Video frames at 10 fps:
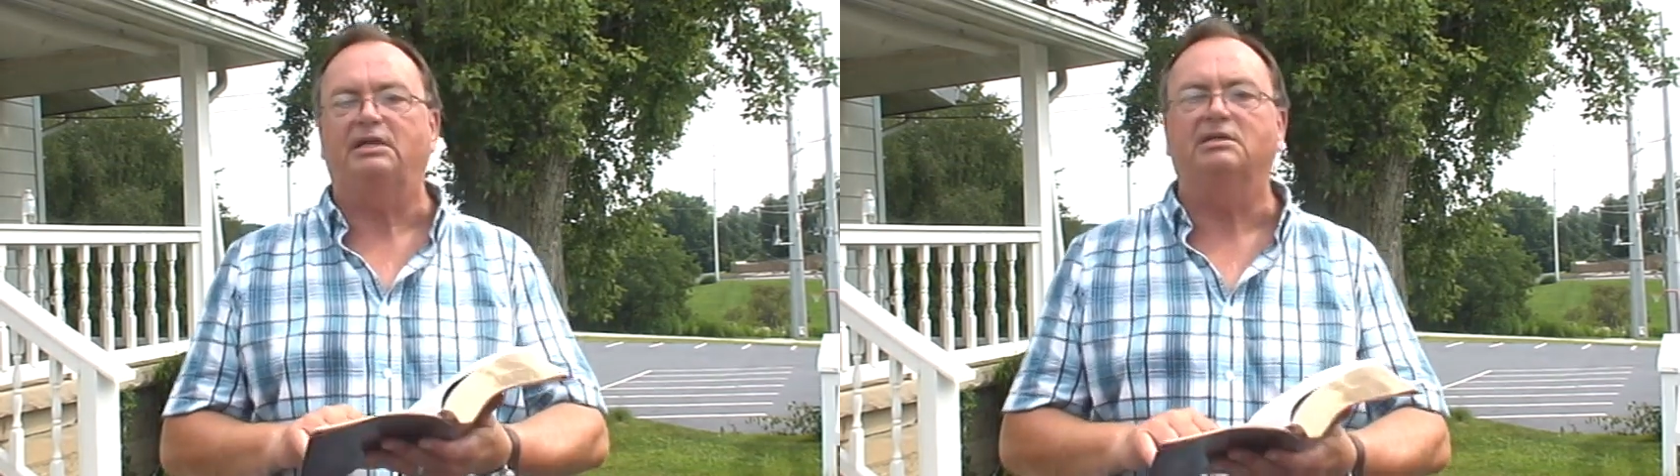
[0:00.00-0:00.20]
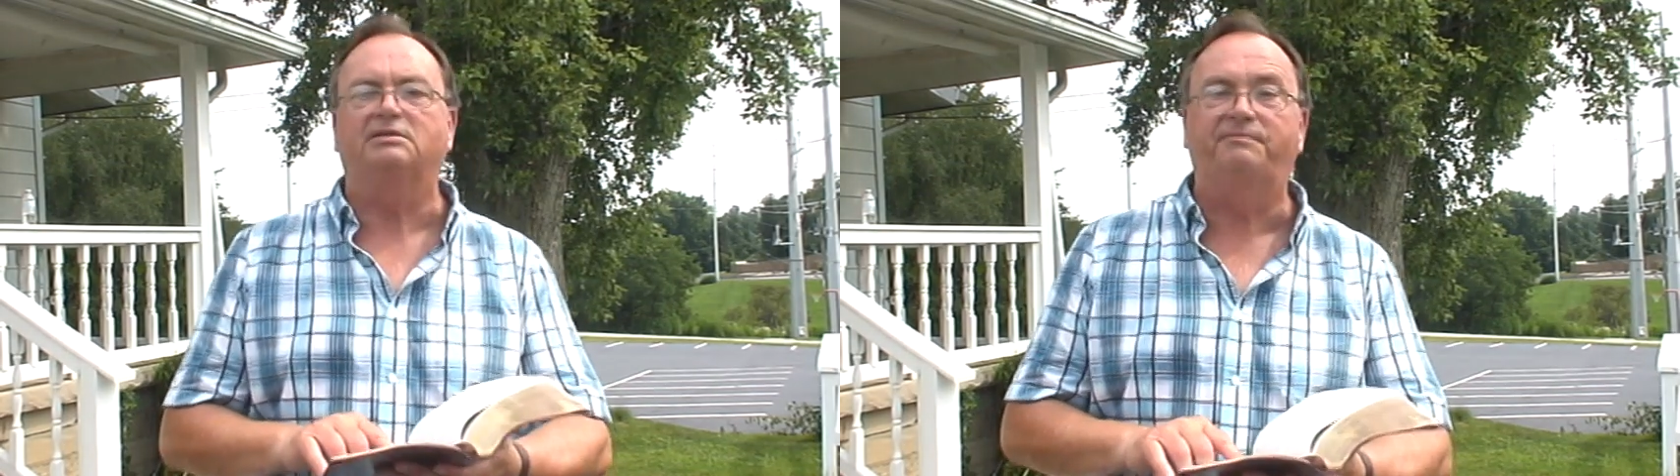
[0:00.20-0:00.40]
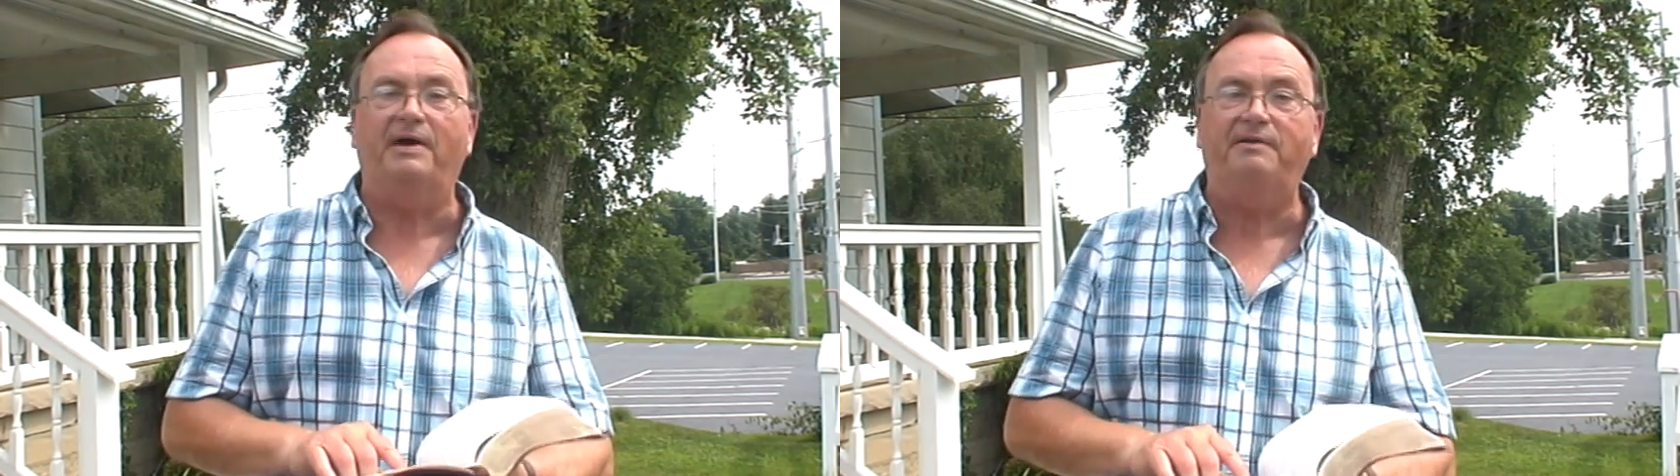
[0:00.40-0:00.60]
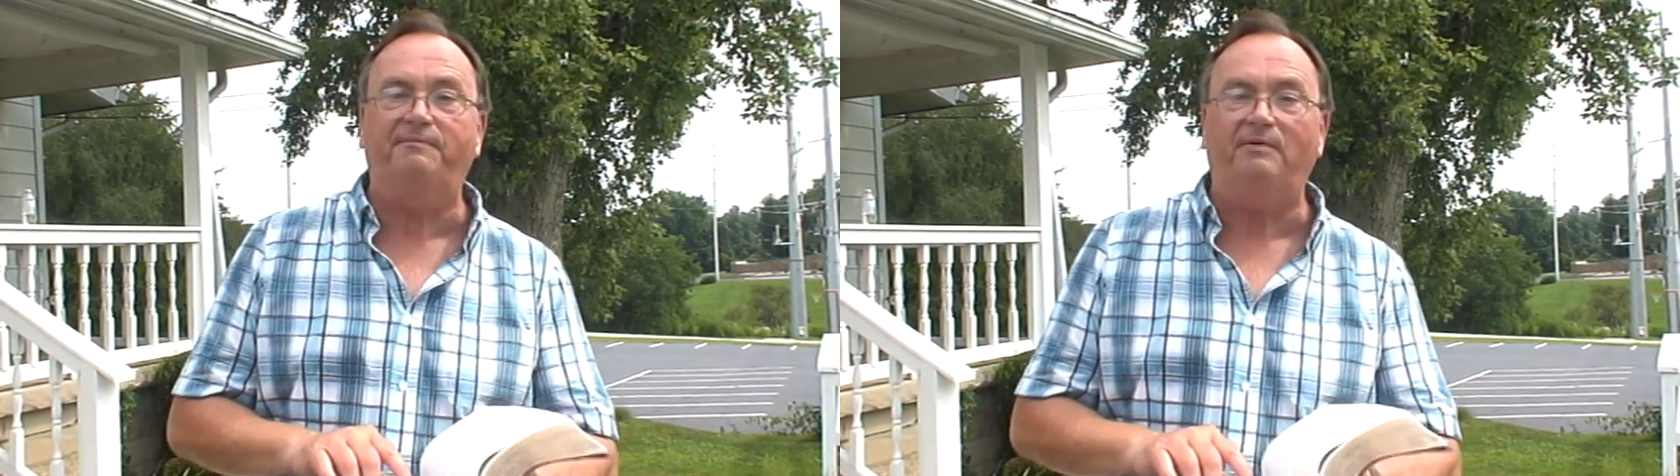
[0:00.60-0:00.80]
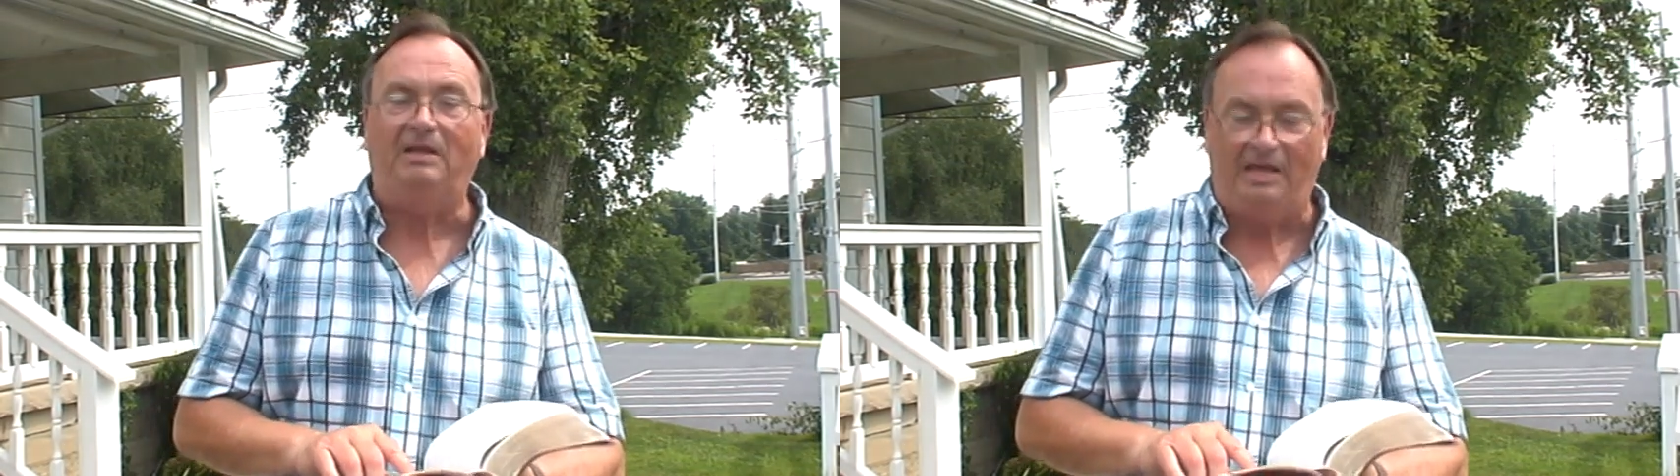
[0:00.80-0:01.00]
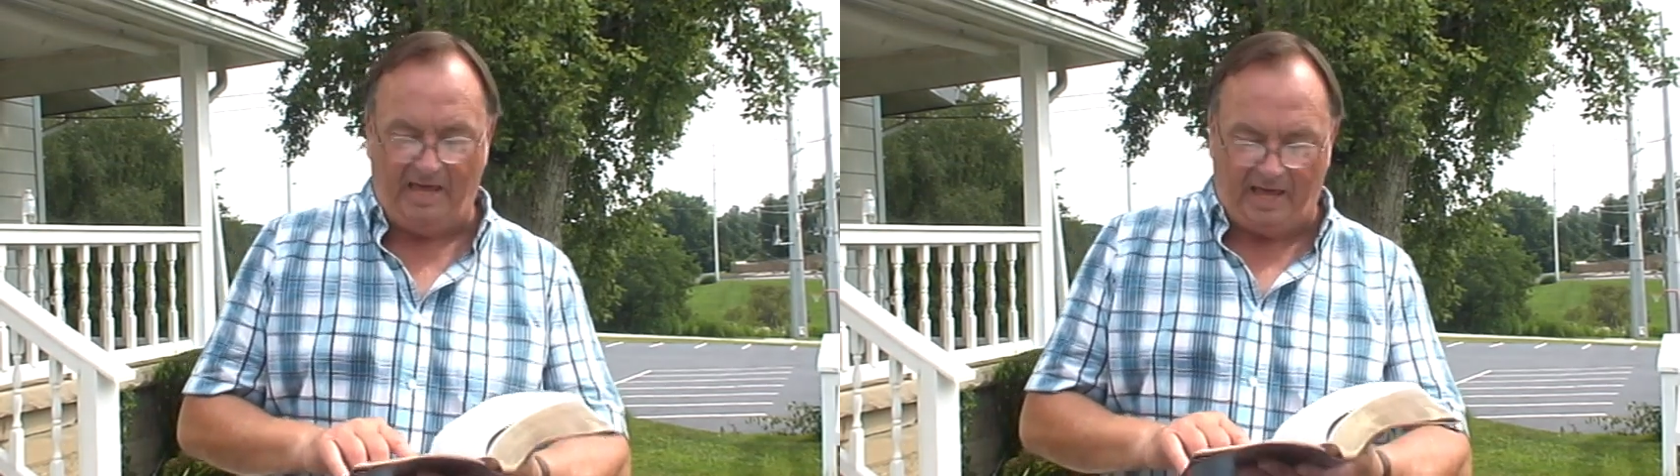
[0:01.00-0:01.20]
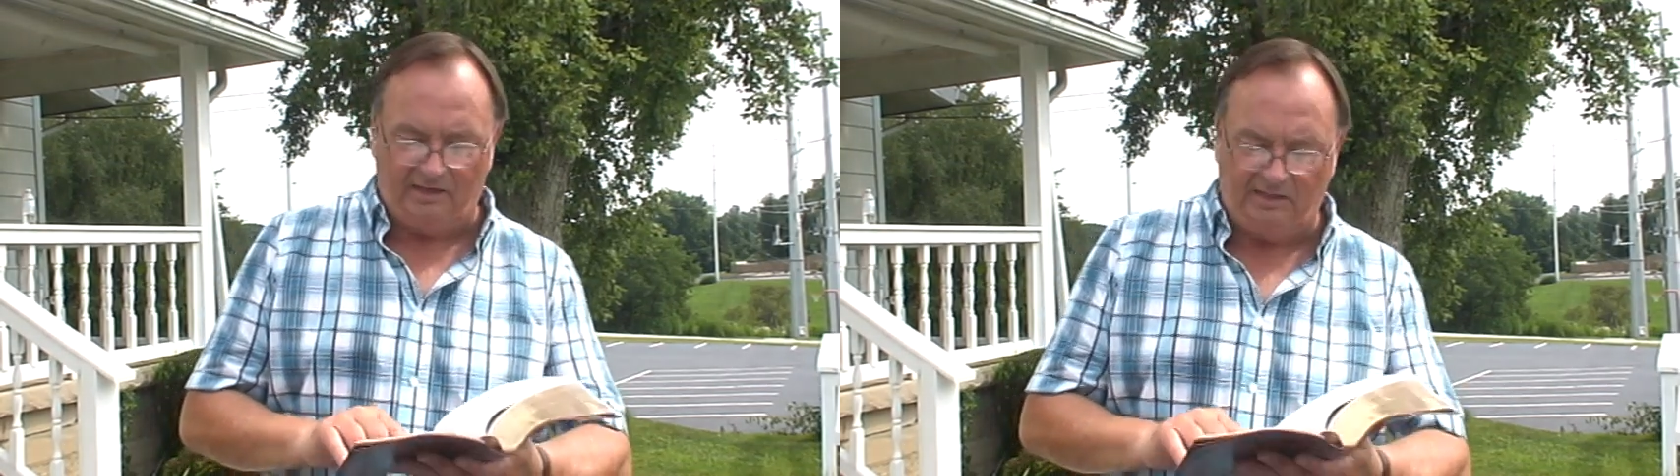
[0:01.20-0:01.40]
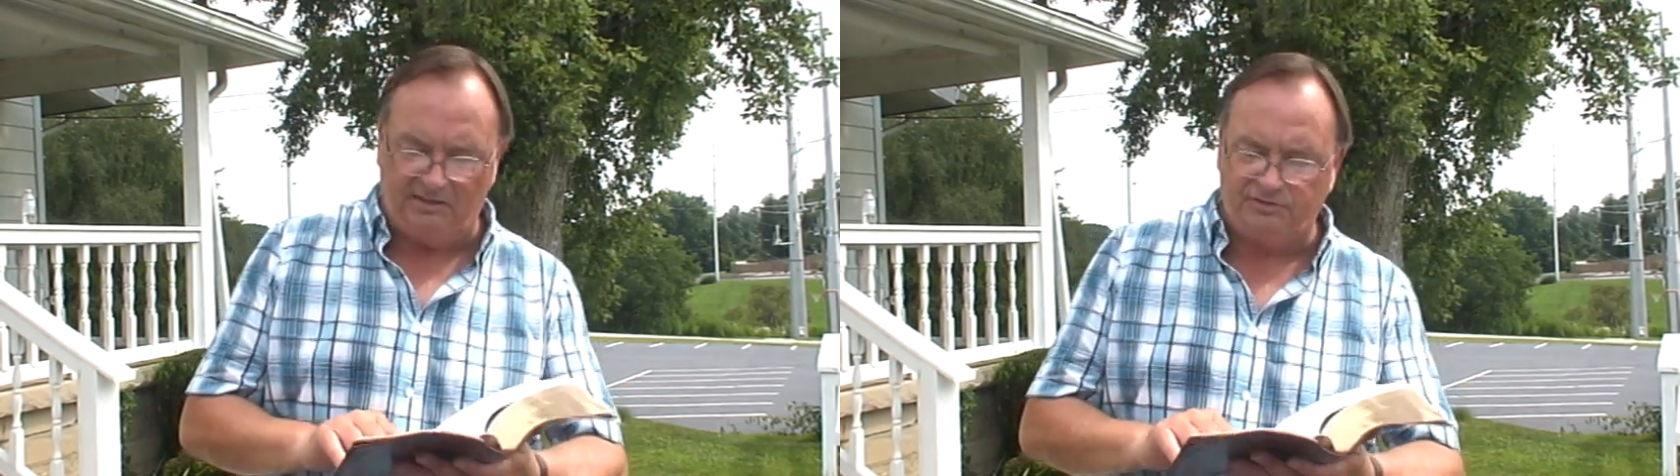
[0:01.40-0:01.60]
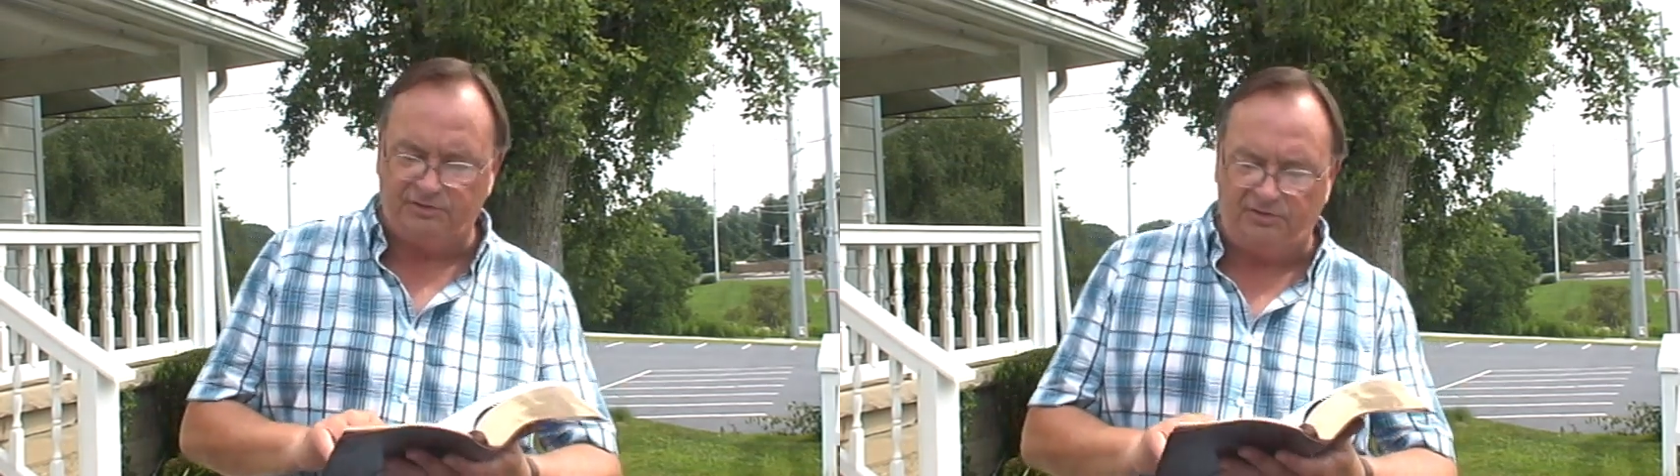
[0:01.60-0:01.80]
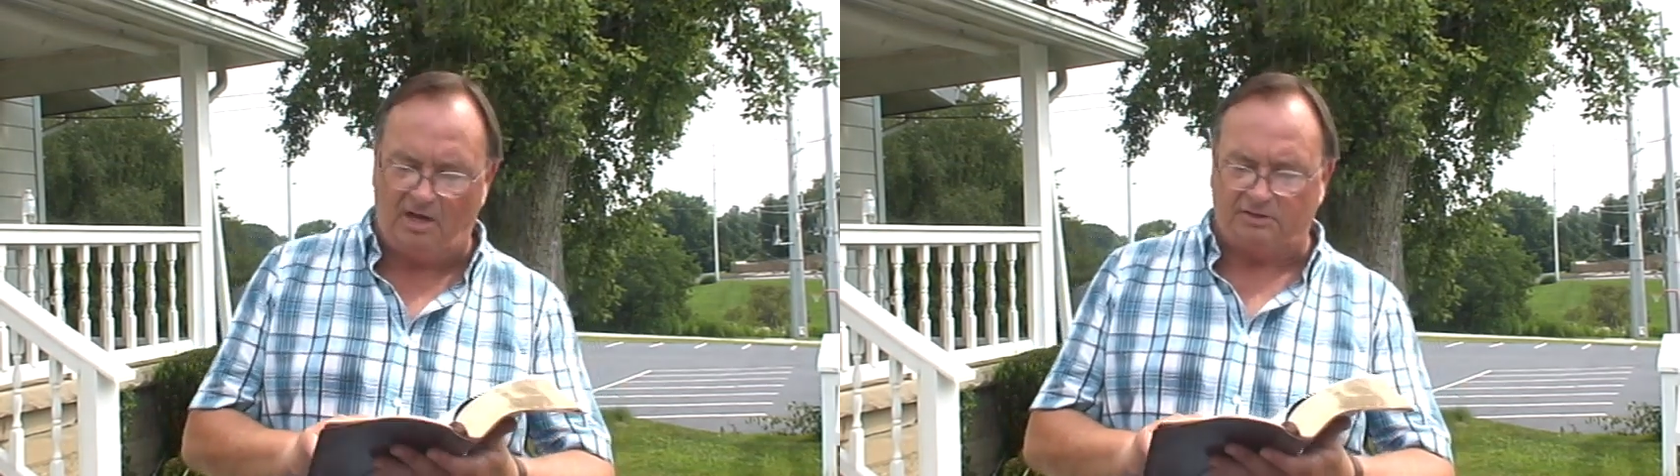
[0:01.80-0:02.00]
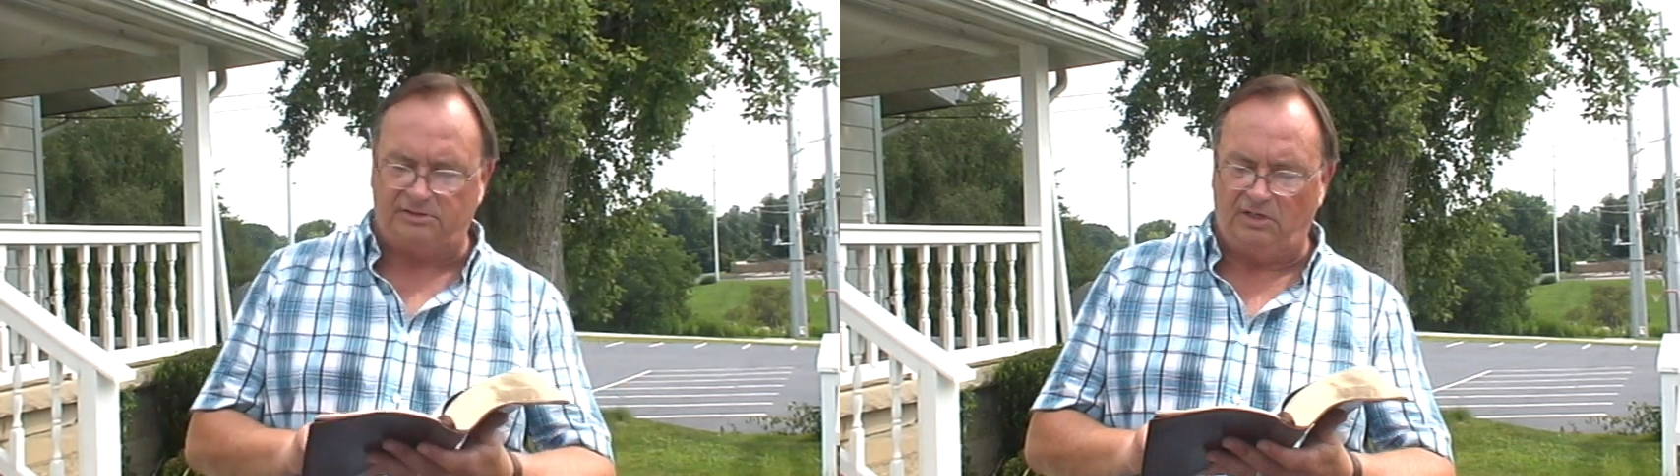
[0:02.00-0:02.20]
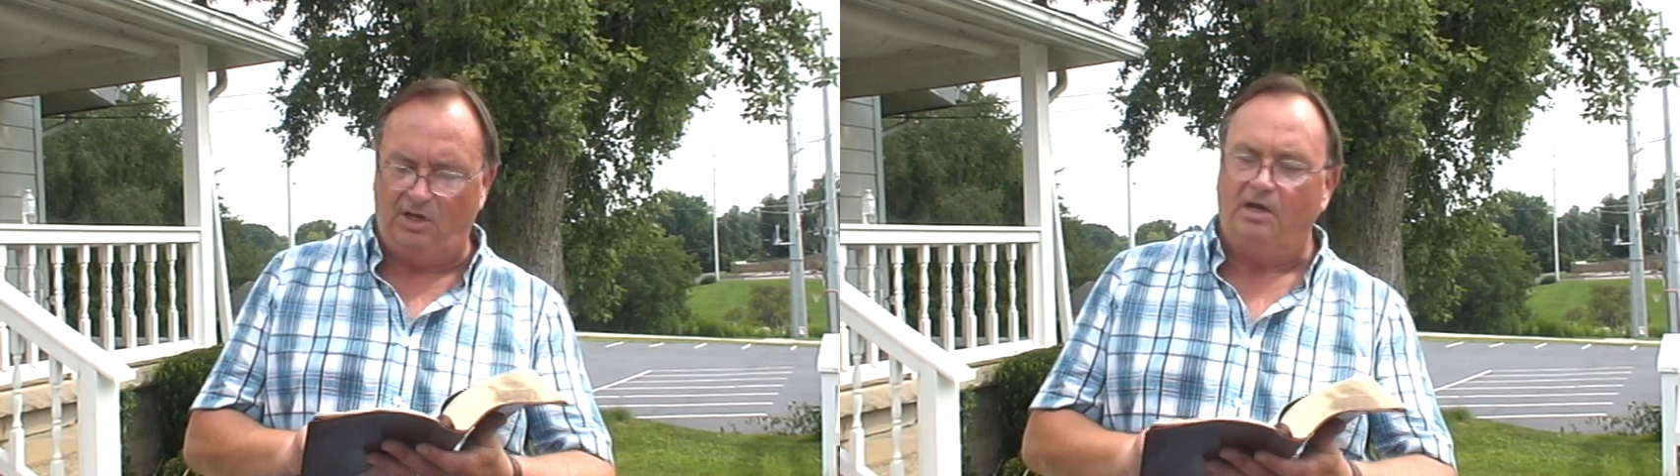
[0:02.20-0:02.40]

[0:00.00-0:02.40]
he is faithful and he is just